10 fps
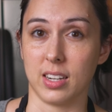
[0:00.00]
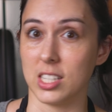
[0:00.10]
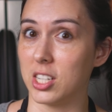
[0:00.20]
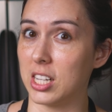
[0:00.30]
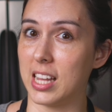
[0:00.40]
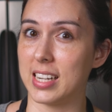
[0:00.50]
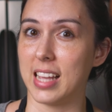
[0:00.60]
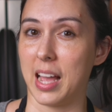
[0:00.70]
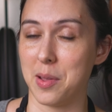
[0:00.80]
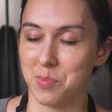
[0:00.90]
It took a lot of
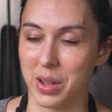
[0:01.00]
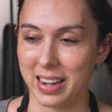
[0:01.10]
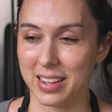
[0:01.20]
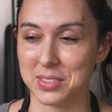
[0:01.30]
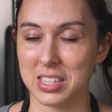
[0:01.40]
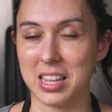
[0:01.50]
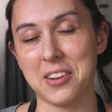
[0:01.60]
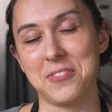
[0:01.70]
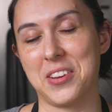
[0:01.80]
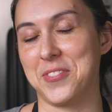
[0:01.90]
time, but it was a lot
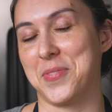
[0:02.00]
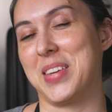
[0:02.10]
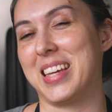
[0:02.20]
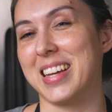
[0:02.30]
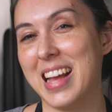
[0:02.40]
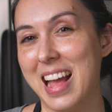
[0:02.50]
of fun for me.